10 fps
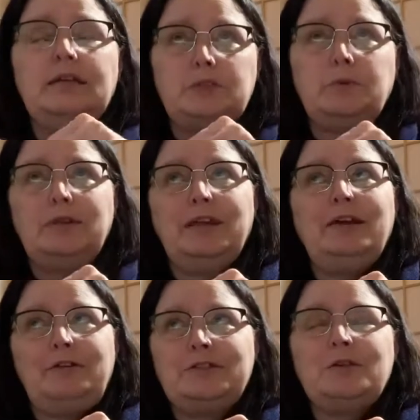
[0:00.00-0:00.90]
desperately
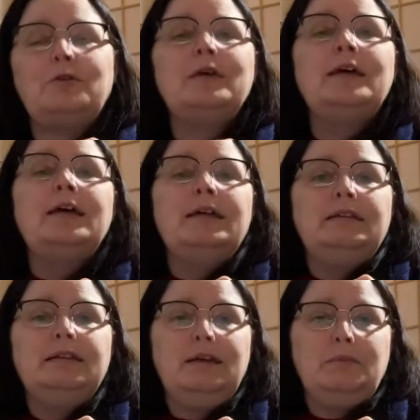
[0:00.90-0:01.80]
also
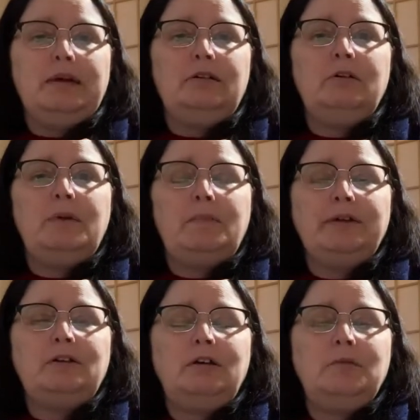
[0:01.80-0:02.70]
to get better about
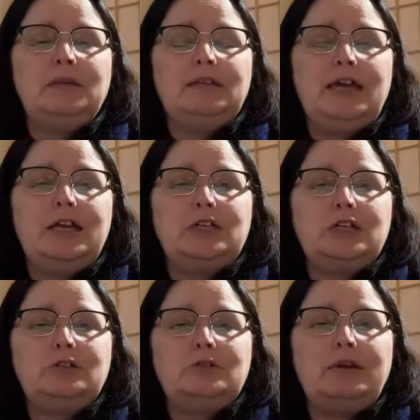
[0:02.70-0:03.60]
my
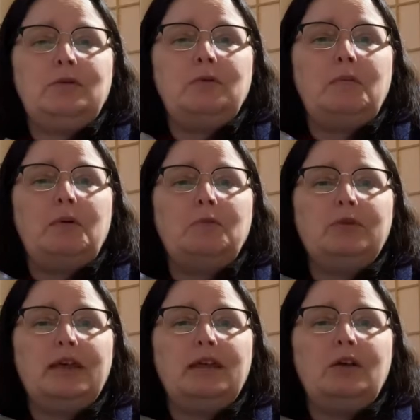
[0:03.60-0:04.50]
documentation so I can remember
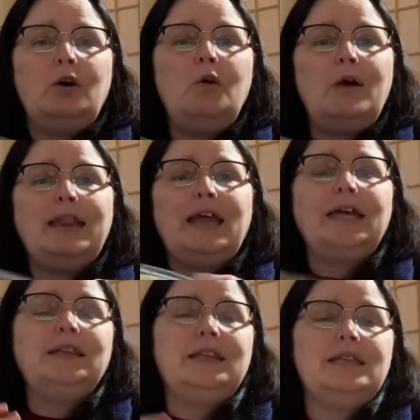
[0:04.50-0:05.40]
that, oh, I
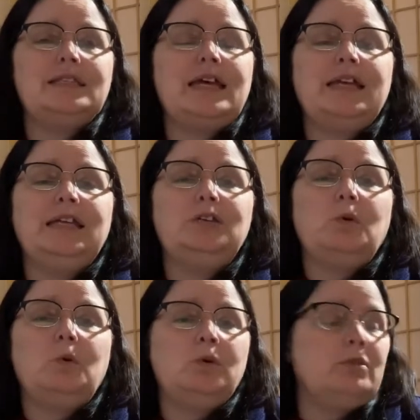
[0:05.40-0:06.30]
like this. I need to
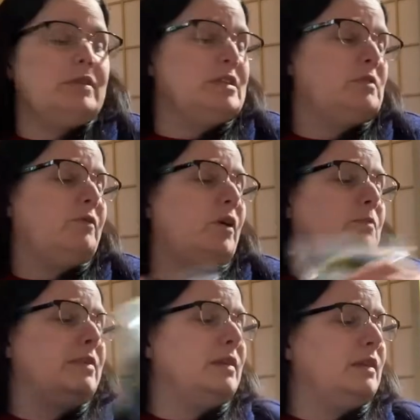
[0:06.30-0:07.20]
order this from
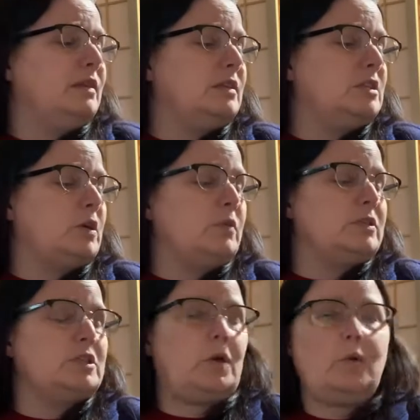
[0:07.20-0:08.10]

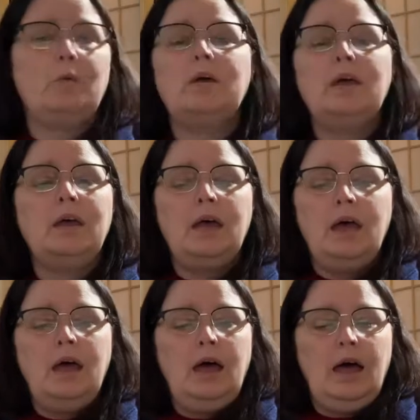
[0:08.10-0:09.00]
so-and-so.
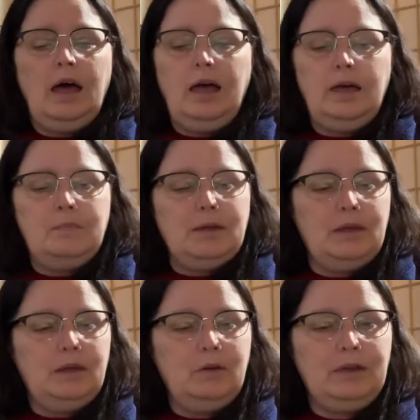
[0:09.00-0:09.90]
Um,
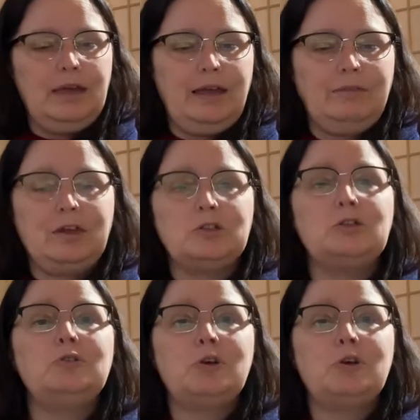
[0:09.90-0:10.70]
okay, I've got two